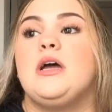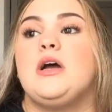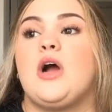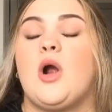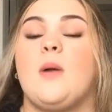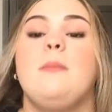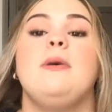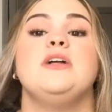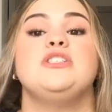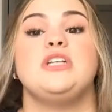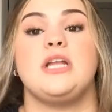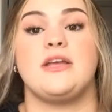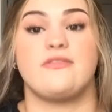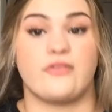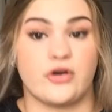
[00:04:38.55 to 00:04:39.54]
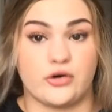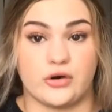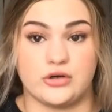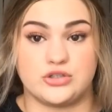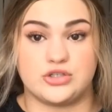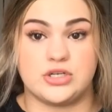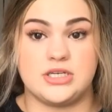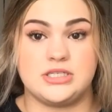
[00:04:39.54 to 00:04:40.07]
are budgeting for
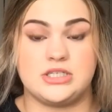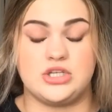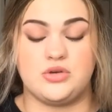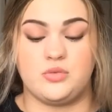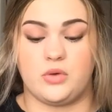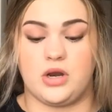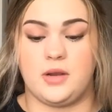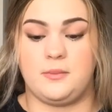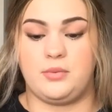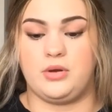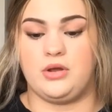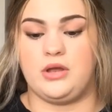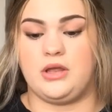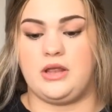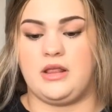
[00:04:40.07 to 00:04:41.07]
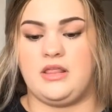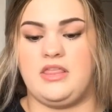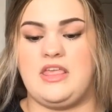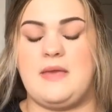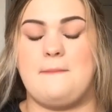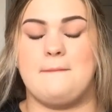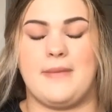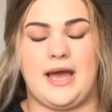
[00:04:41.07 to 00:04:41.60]
groceries, you want to put
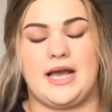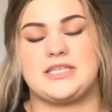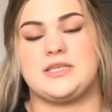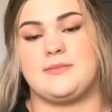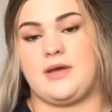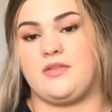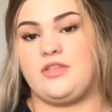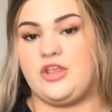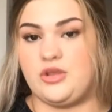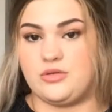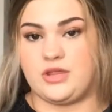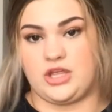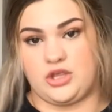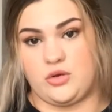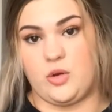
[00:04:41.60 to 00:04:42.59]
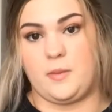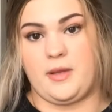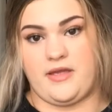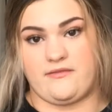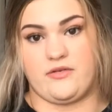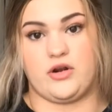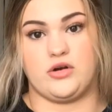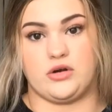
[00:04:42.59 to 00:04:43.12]
the max amount that you think you would pay
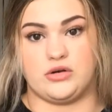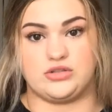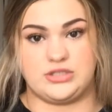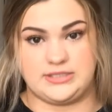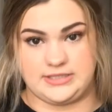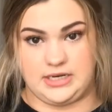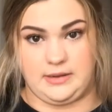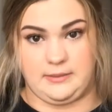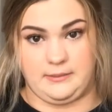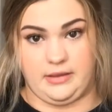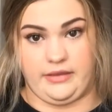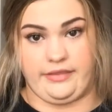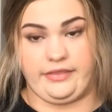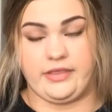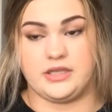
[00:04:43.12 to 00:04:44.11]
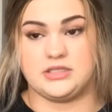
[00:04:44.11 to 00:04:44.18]
for groceries in a month.